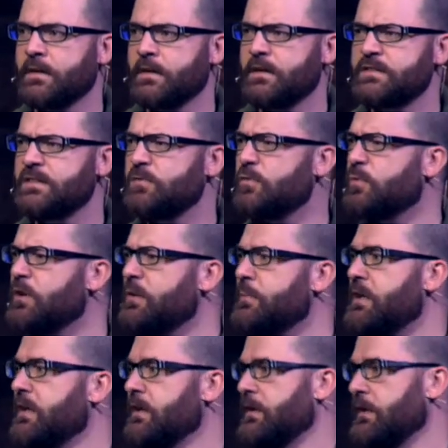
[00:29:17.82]
I said, Well, what do you
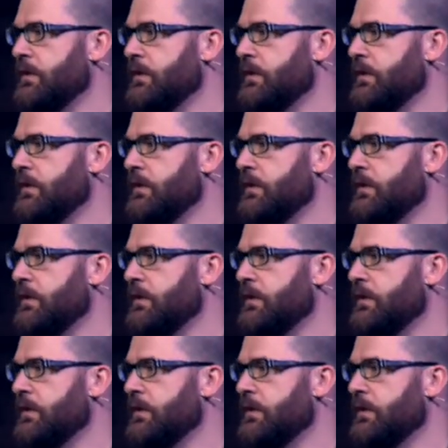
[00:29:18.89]
mean?